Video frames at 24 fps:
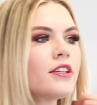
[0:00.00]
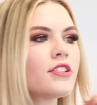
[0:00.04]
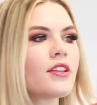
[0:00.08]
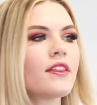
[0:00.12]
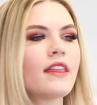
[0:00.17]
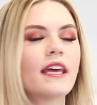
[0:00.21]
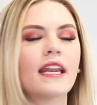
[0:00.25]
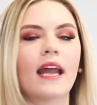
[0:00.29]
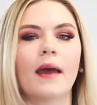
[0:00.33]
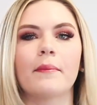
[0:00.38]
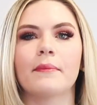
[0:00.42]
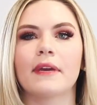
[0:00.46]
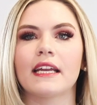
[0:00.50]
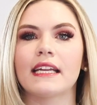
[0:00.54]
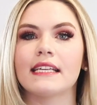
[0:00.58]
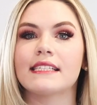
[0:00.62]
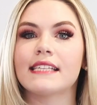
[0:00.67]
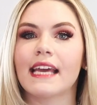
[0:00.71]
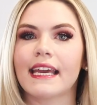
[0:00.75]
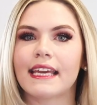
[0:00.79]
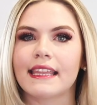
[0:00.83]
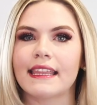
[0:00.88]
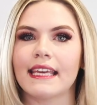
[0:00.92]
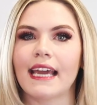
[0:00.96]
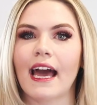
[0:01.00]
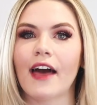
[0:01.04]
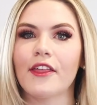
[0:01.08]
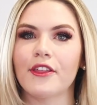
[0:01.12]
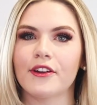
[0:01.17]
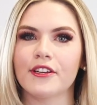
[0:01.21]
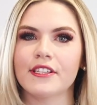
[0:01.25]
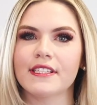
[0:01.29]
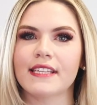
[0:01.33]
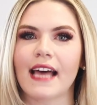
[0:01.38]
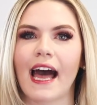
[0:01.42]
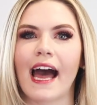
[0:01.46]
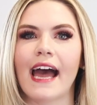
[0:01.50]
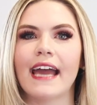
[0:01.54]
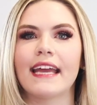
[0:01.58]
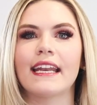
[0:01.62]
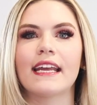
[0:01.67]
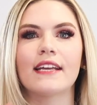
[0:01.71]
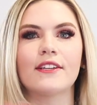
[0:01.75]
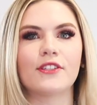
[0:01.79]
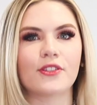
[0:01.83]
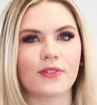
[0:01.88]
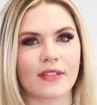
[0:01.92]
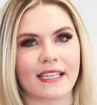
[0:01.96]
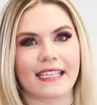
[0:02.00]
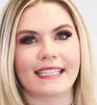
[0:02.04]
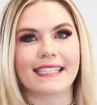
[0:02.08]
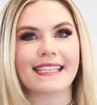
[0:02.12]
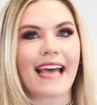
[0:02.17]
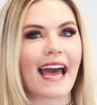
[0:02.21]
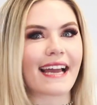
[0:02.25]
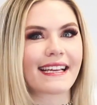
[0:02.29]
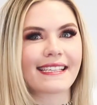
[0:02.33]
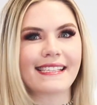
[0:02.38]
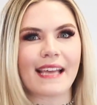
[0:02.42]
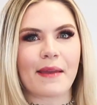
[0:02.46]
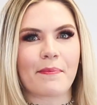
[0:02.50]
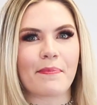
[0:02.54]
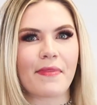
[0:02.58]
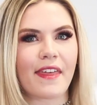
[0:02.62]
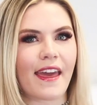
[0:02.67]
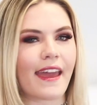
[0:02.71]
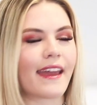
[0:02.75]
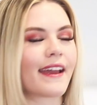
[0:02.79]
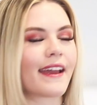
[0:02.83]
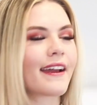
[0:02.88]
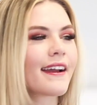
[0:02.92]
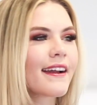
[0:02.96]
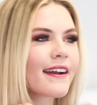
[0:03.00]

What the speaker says: So then I'm gonna take the other side and do the exact same thing.